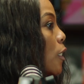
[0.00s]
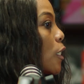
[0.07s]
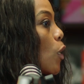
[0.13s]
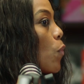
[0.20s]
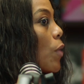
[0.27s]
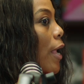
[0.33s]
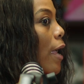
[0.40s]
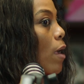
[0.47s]

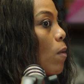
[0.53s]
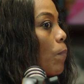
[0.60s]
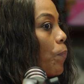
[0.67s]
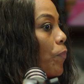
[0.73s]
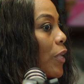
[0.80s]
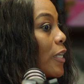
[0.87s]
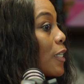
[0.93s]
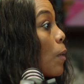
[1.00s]
So now
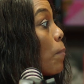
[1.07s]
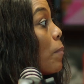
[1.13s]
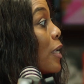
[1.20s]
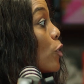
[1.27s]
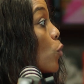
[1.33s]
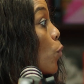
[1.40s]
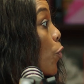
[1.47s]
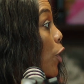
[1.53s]
it's a
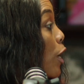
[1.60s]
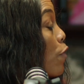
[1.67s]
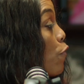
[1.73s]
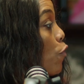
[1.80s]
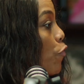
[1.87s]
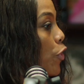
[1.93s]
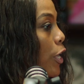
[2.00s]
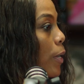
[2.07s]
mental thing
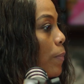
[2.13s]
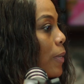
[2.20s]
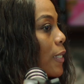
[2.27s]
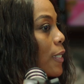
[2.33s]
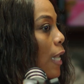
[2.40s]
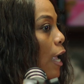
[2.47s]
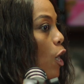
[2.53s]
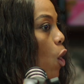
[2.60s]
for them.
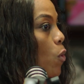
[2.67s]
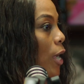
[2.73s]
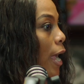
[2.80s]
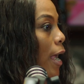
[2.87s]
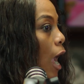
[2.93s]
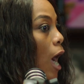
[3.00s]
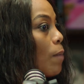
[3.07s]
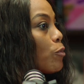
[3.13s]
It's like,
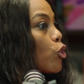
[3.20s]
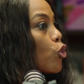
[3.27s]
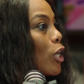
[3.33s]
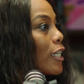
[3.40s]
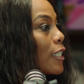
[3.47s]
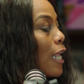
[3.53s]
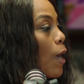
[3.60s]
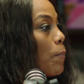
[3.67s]
okay, I'm
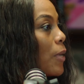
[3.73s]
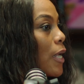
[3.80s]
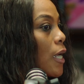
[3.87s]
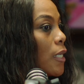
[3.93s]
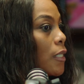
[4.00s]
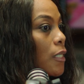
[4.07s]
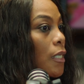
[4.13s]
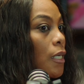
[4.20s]
stressed out
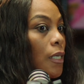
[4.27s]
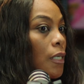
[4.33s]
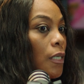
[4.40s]
because